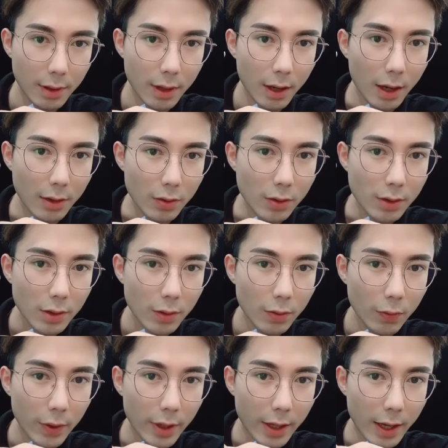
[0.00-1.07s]
And also
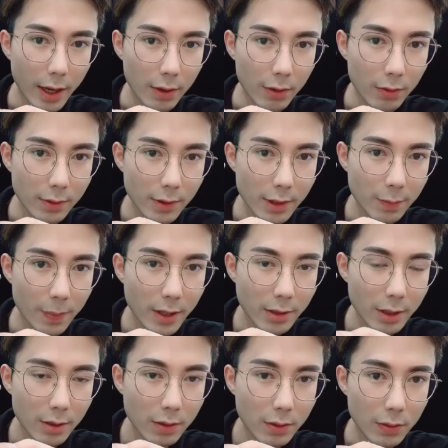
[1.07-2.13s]
we can use this
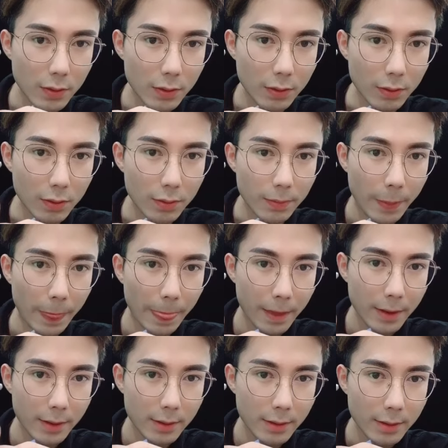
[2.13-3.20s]
button to
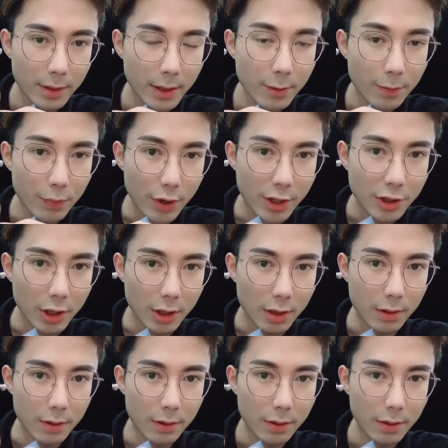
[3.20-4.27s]
set pressure.
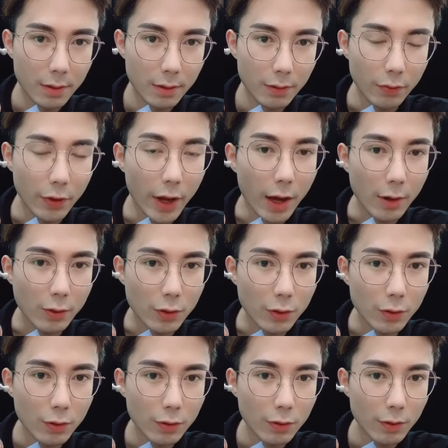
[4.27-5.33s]
We have
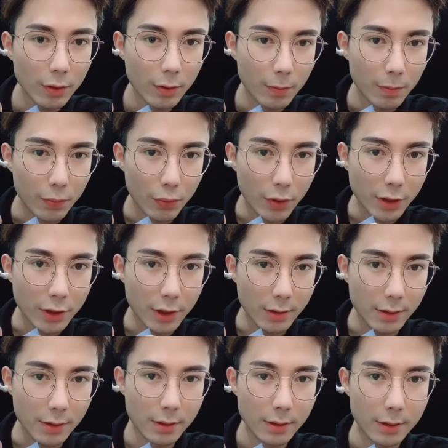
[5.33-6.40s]
two
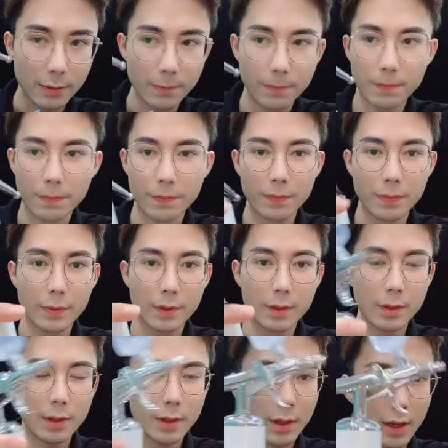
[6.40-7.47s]
pressures.
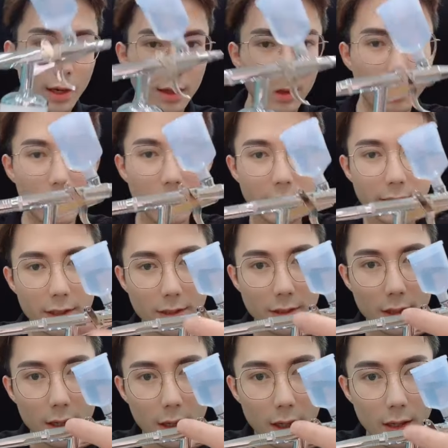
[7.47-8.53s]
And this is
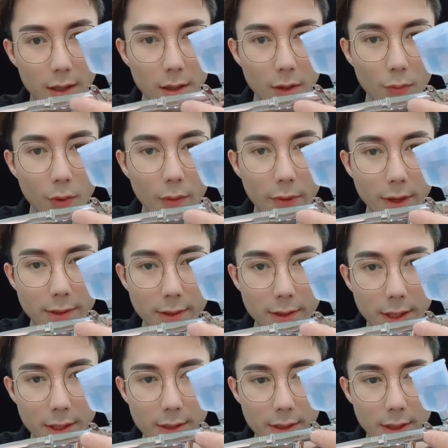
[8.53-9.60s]
a
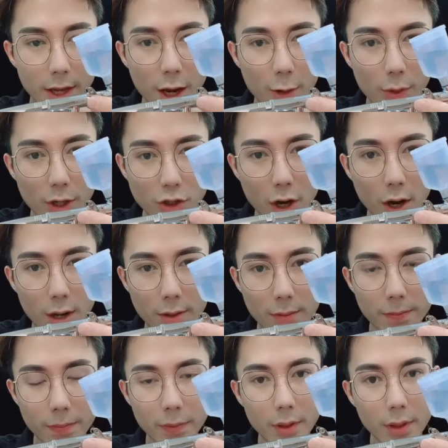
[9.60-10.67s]
116 airbrush gun
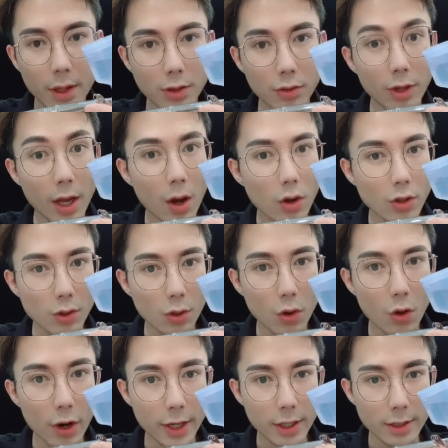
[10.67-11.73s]
and you can also
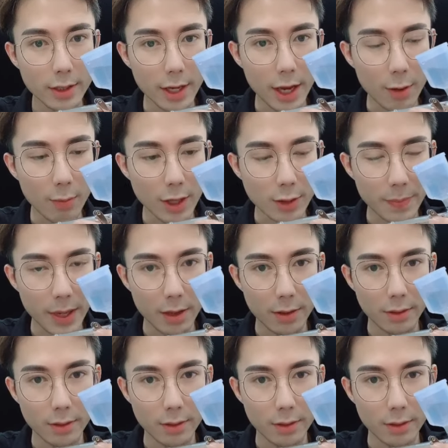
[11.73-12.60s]
call it airbrush pen.